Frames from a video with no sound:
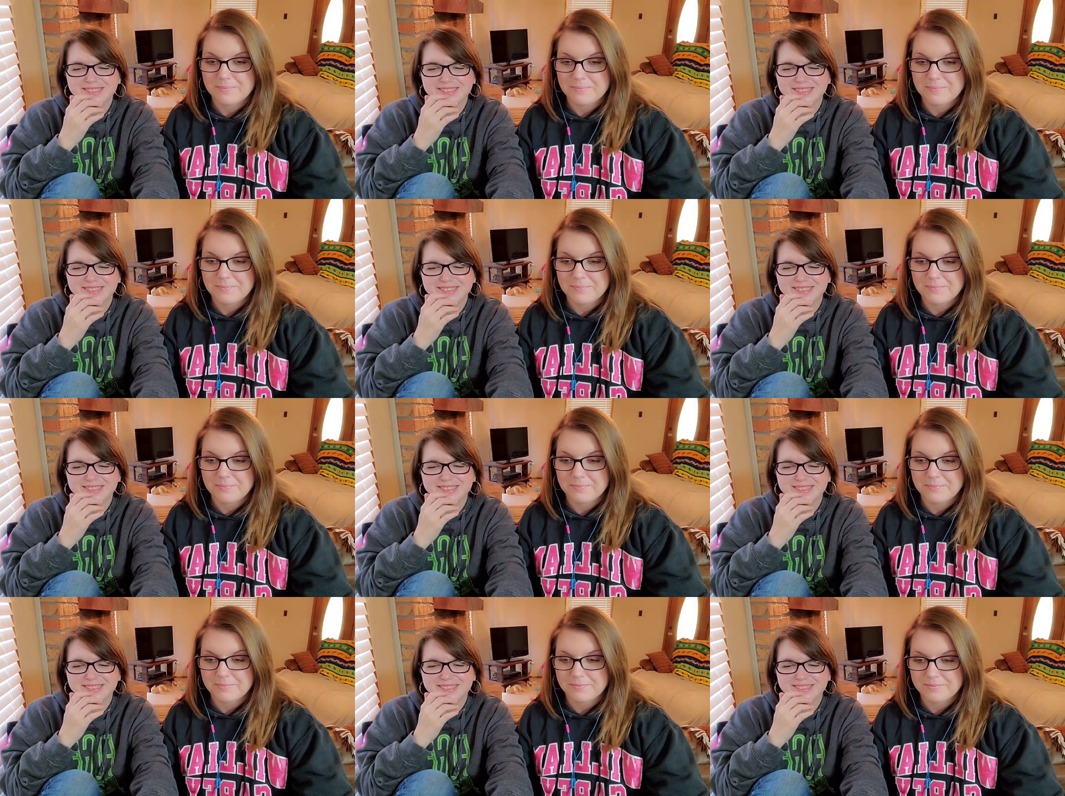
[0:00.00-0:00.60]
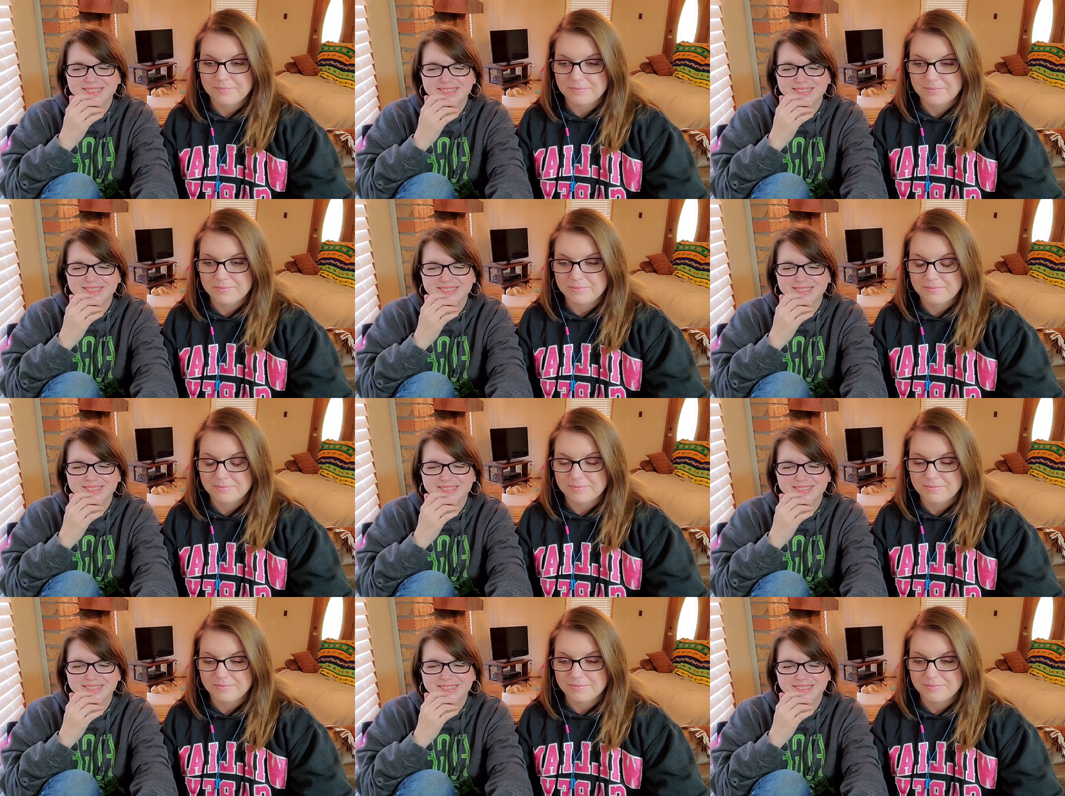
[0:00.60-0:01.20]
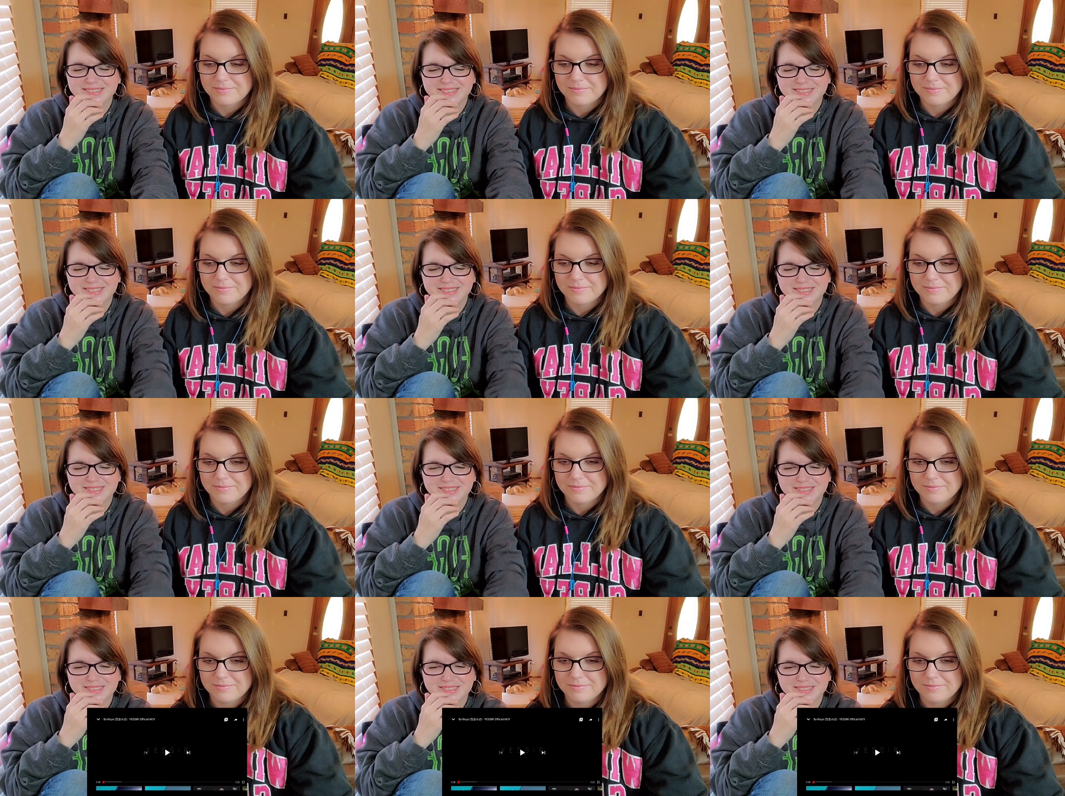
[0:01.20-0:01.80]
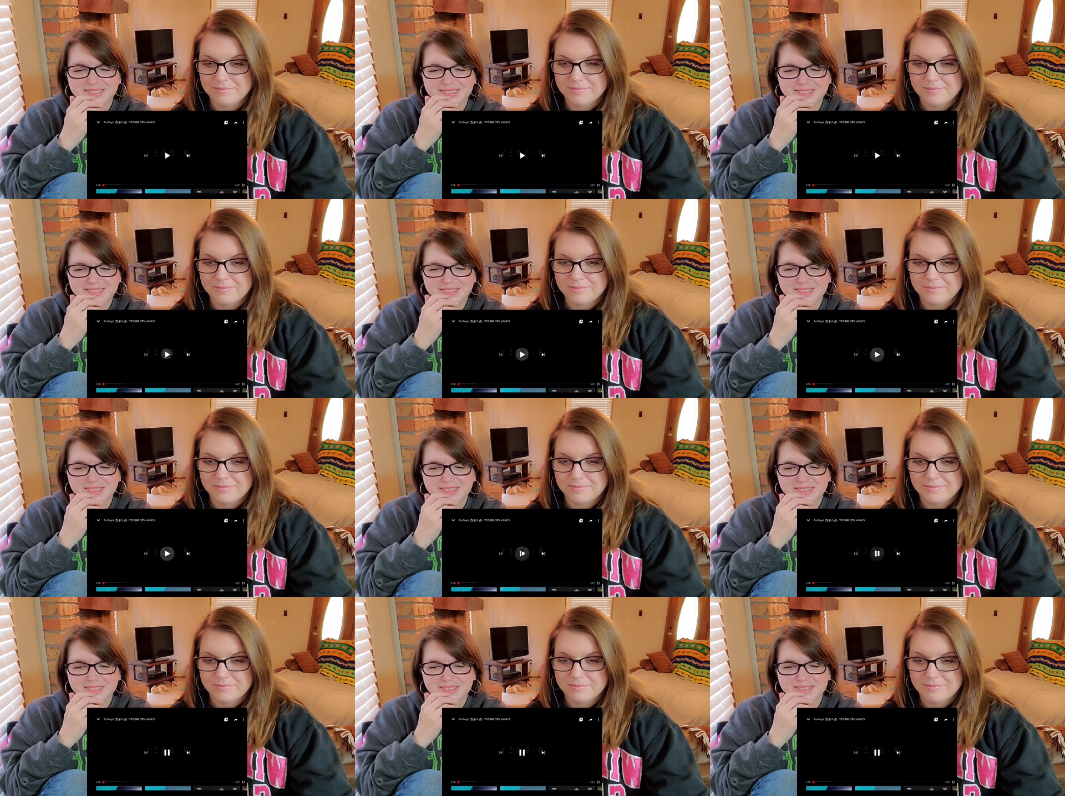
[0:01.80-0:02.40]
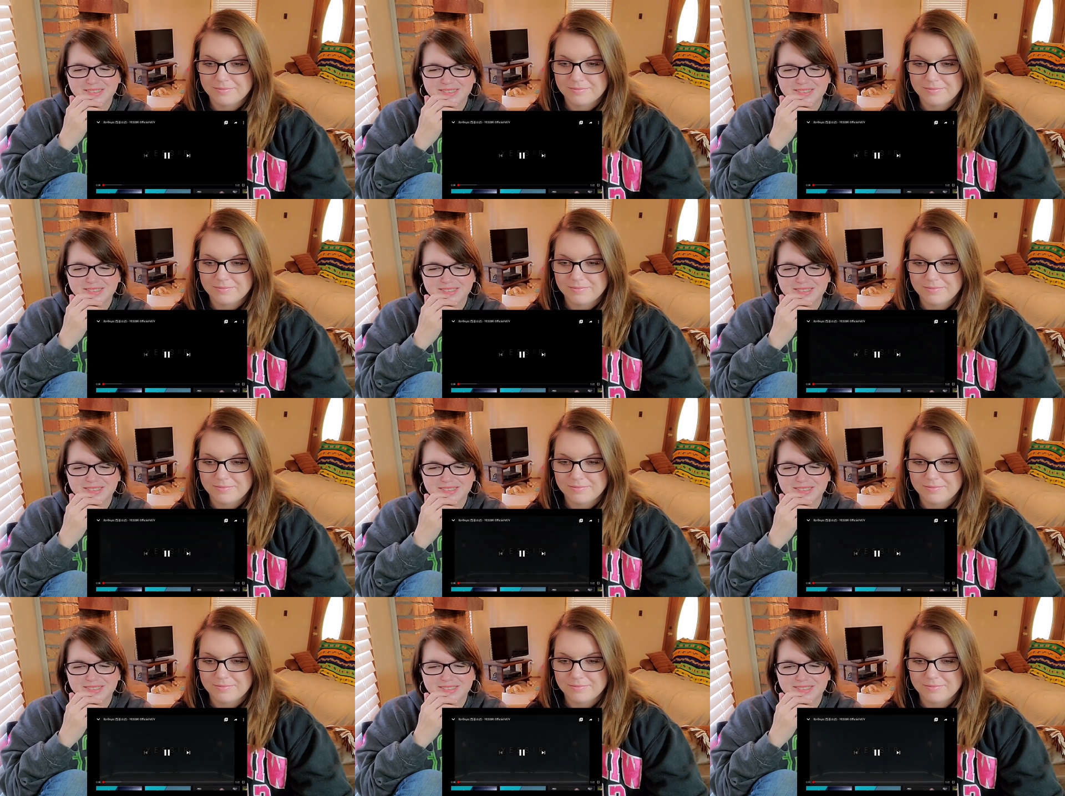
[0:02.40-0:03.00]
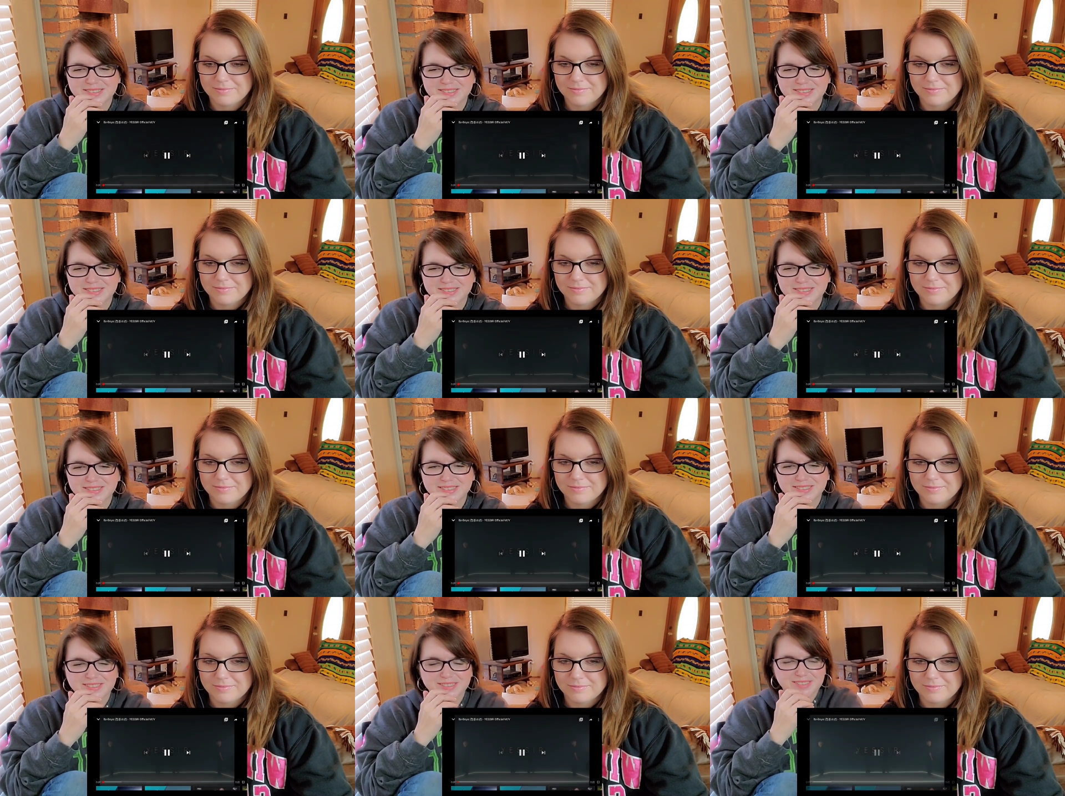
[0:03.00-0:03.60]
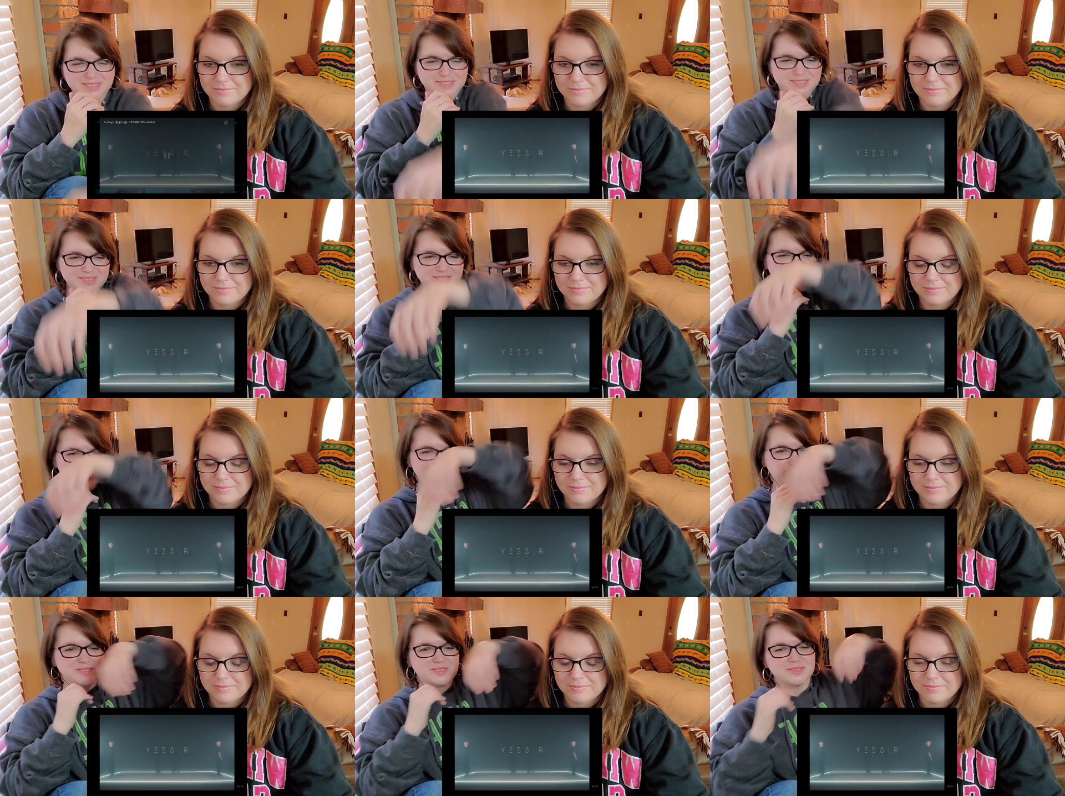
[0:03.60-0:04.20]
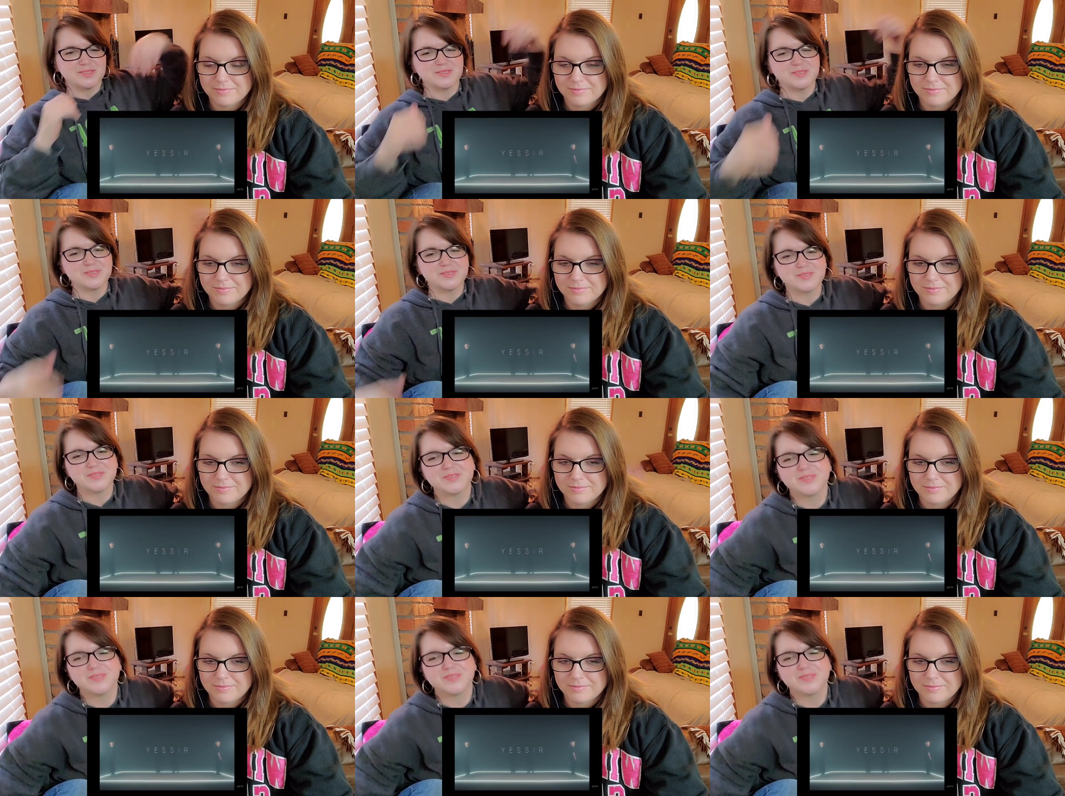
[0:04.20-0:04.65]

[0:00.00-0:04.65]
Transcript: (silence)